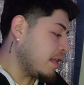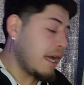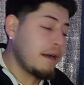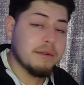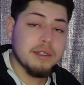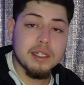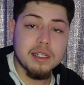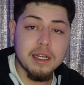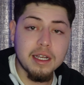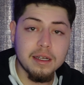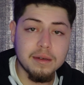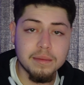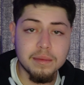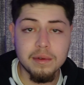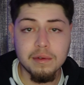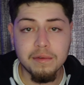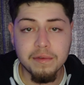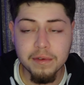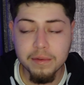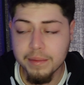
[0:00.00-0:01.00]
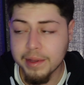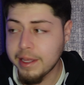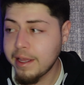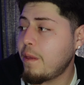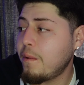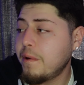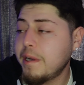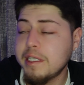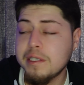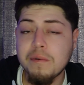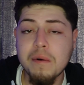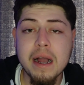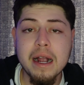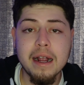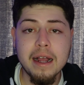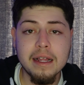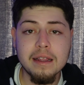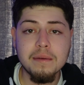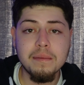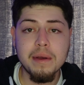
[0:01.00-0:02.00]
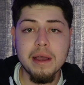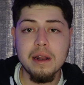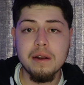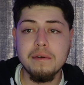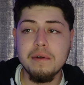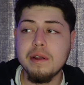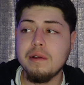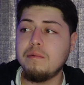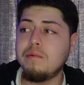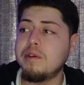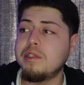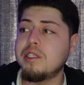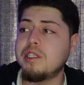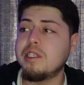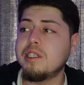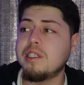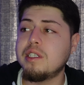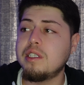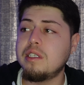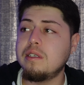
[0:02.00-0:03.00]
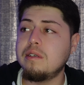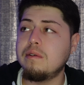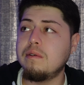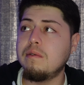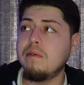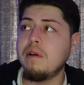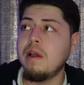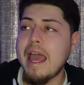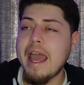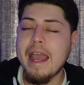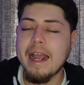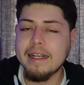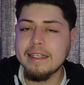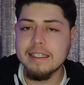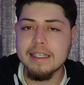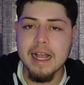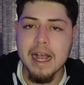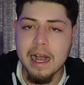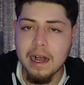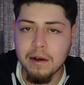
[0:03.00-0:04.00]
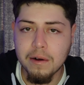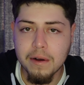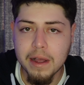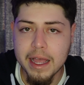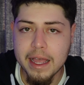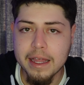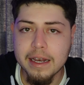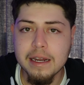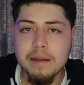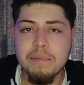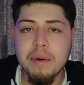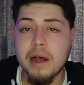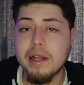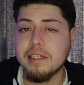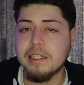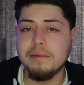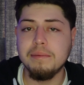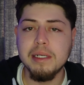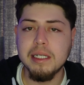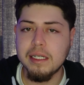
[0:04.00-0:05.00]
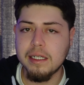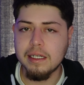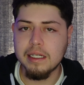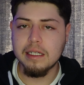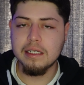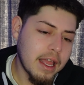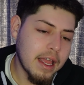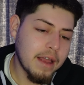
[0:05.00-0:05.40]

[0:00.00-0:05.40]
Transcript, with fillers: That was a dub, you feel me? The reason why I got the battery was just to X out any possibility.